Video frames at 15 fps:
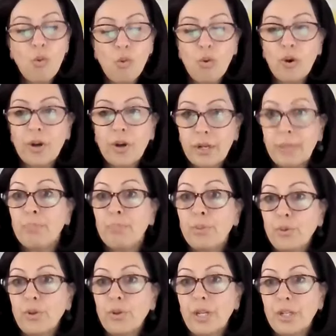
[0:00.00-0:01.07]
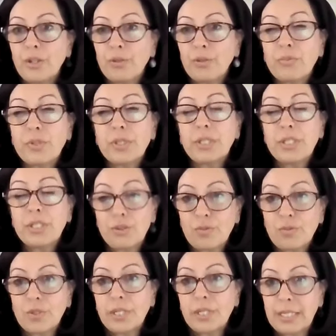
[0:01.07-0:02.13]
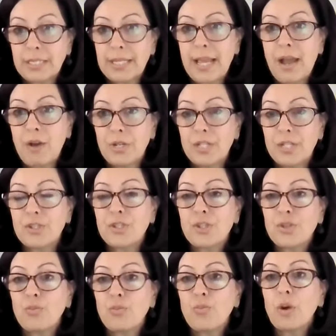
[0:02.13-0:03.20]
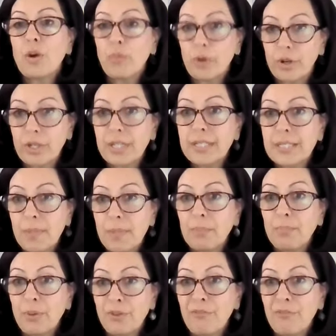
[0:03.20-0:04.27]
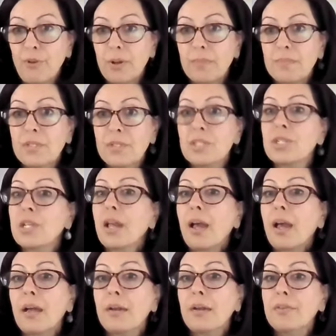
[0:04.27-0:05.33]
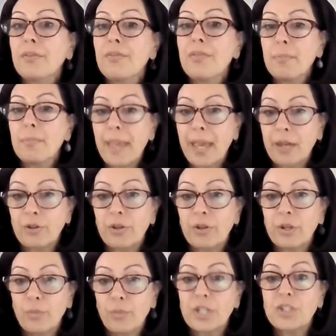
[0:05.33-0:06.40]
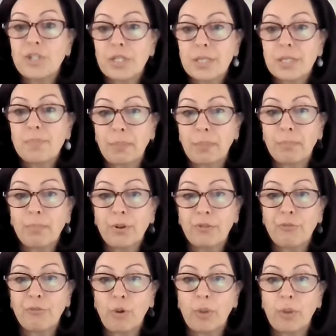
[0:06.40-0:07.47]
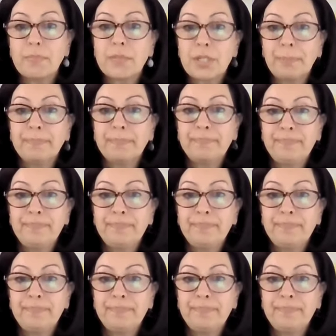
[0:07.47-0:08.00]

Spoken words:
or an employee, you're really drilling down into what work is being performed and the manner in which it's being performed.